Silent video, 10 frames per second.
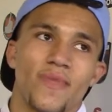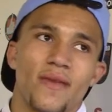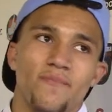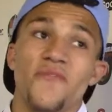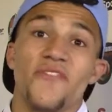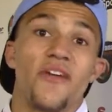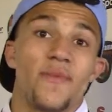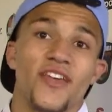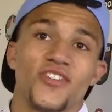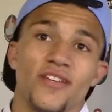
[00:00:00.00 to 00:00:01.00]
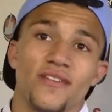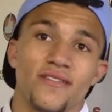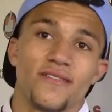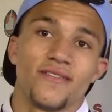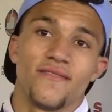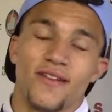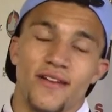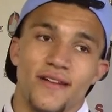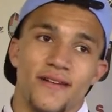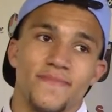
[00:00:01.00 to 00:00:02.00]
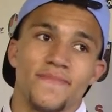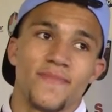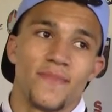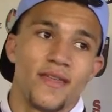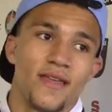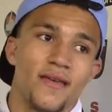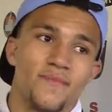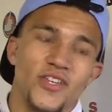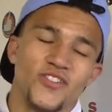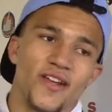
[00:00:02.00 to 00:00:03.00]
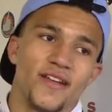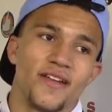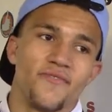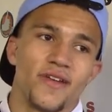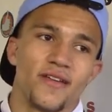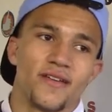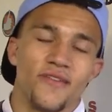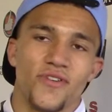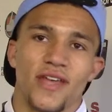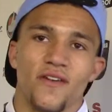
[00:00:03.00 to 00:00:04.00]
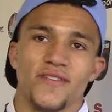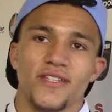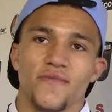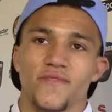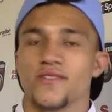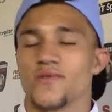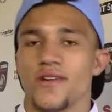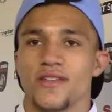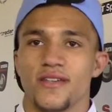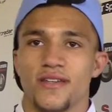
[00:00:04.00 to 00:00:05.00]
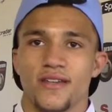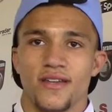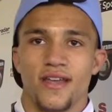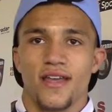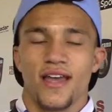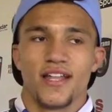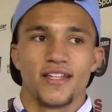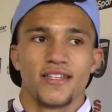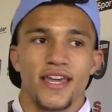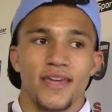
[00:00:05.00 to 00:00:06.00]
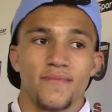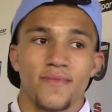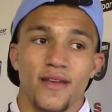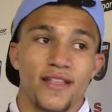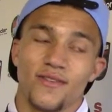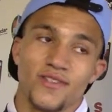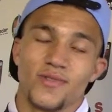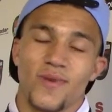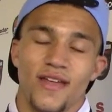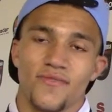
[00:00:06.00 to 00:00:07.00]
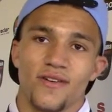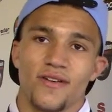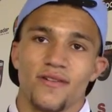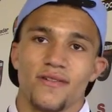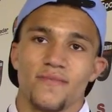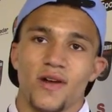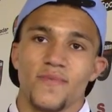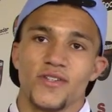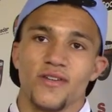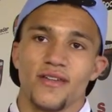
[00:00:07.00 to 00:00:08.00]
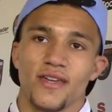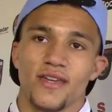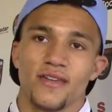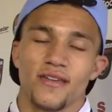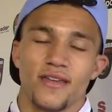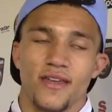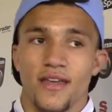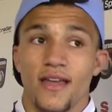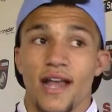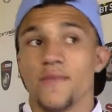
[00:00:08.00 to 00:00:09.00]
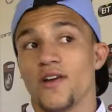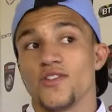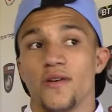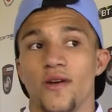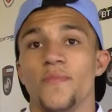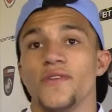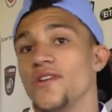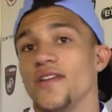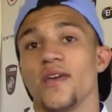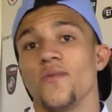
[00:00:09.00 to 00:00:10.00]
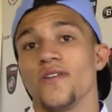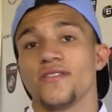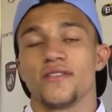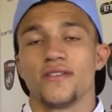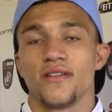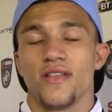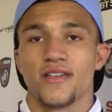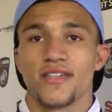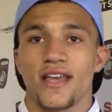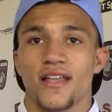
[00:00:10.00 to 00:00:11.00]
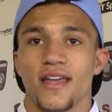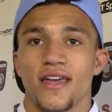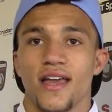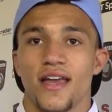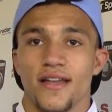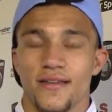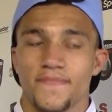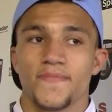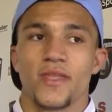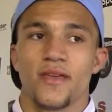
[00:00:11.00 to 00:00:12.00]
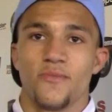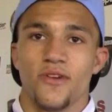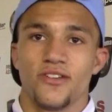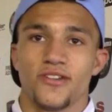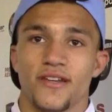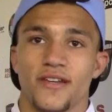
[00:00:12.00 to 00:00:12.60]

Been very patient. Been training every day, obviously, with the squad and the team, and I just waited for my opportunity. And my opportunity was last Saturday at Braintree.